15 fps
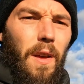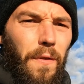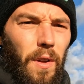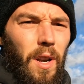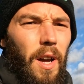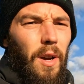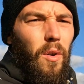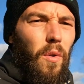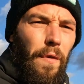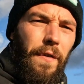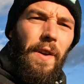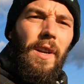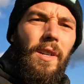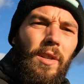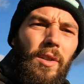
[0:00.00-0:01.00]
if you like all
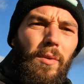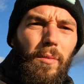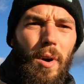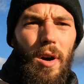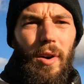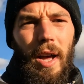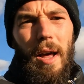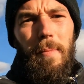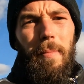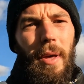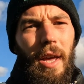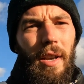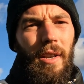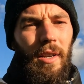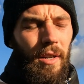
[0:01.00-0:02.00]
things wild
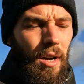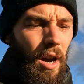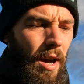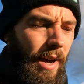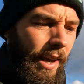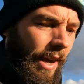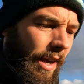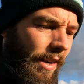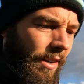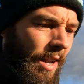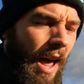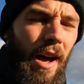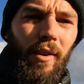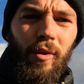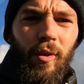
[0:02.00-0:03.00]
camping,
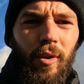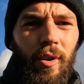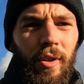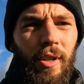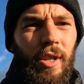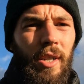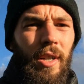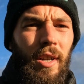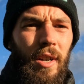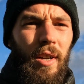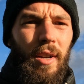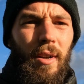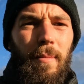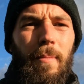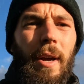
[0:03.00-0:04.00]
hiking, outdoors,
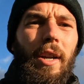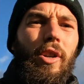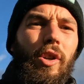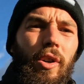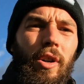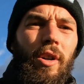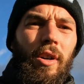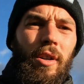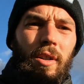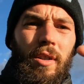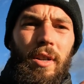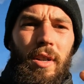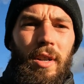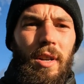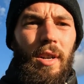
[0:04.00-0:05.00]
make sure
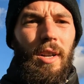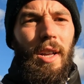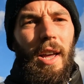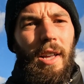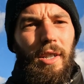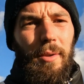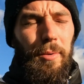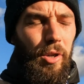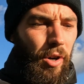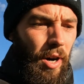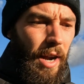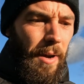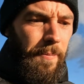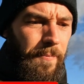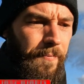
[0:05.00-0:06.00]
hit
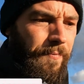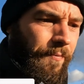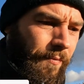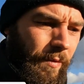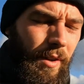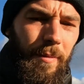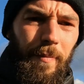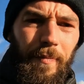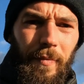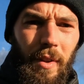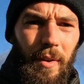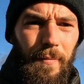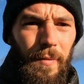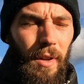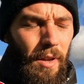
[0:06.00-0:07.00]
subscribe,
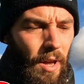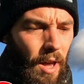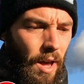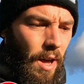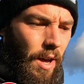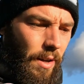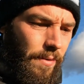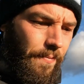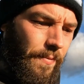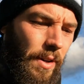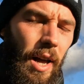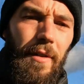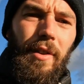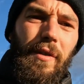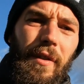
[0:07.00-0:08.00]

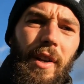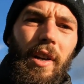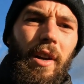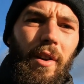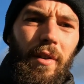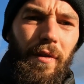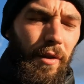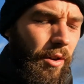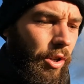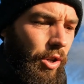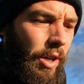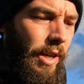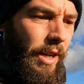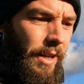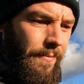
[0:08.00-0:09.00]
like this video if you
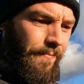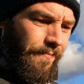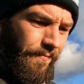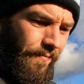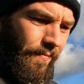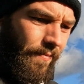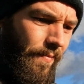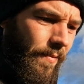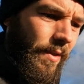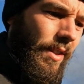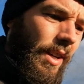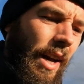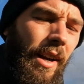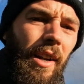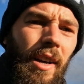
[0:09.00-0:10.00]
enjoyed it,
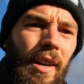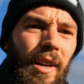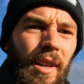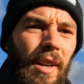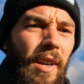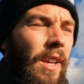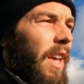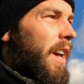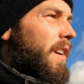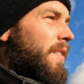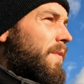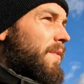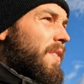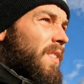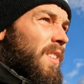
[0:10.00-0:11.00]
and yeah,
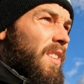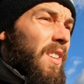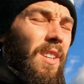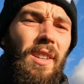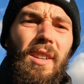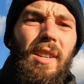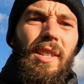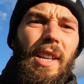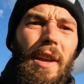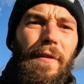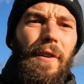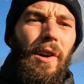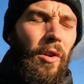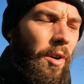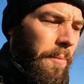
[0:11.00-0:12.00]

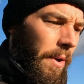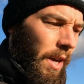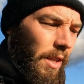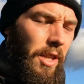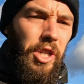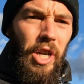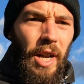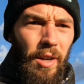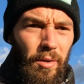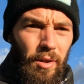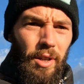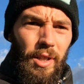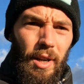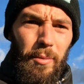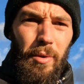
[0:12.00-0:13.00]
stay following me in the
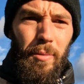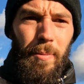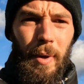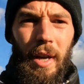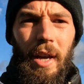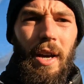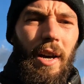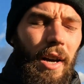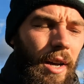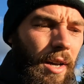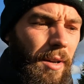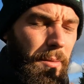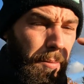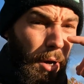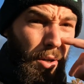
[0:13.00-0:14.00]
channel because I will be
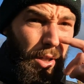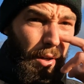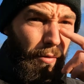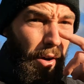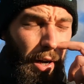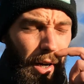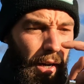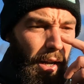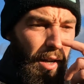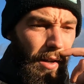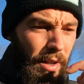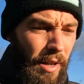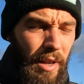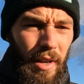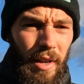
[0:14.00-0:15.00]
posting regularly.